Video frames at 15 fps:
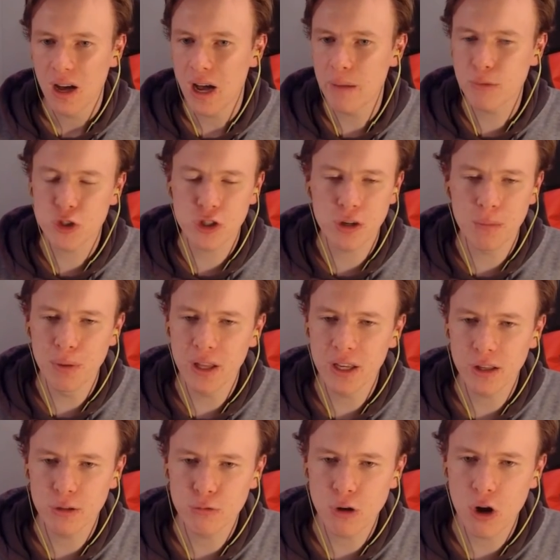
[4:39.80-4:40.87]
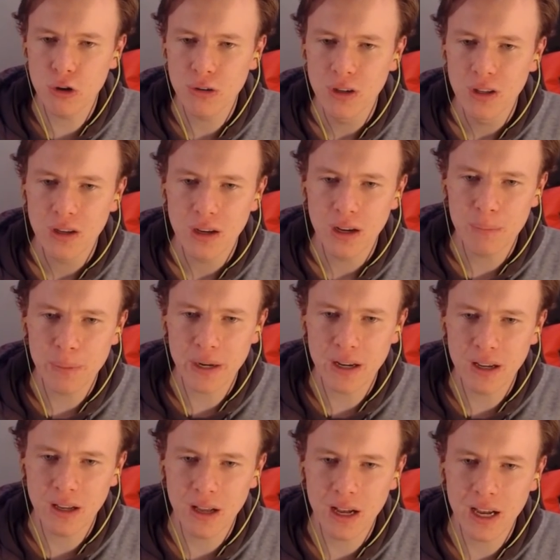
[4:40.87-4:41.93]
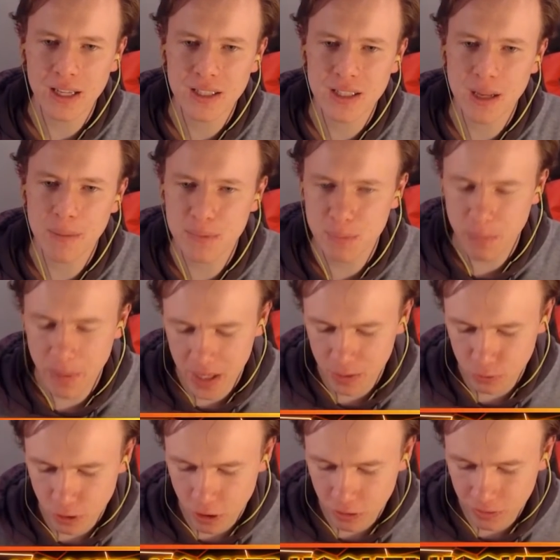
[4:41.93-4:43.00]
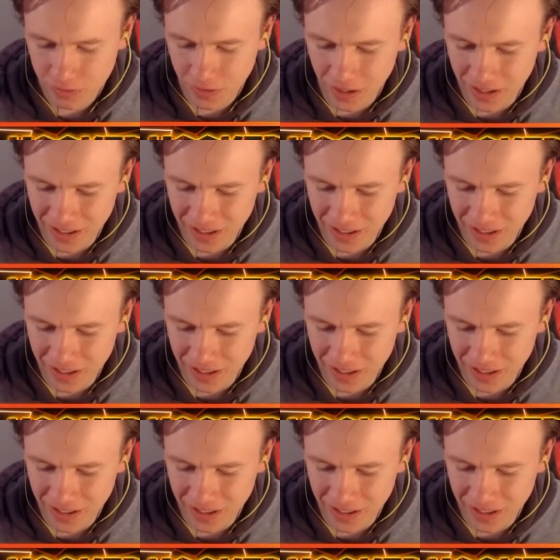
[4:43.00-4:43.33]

I'm just completely wrong, but I, uh, I accept being wrong.